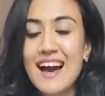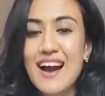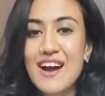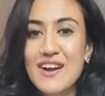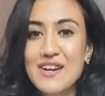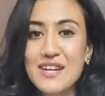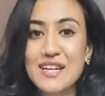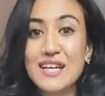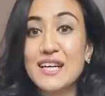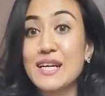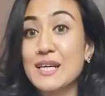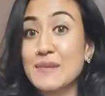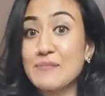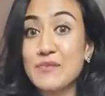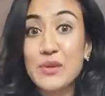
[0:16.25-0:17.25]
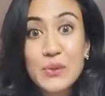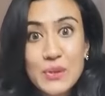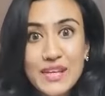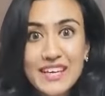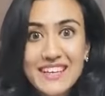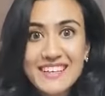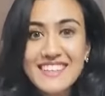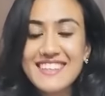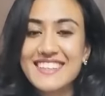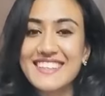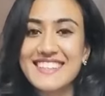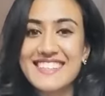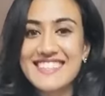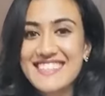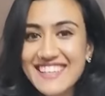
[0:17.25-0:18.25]
are um, cooking,
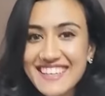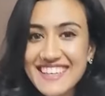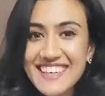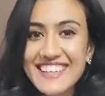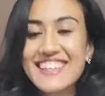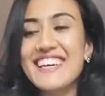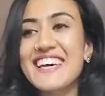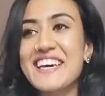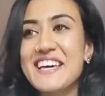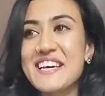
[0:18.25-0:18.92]
singing,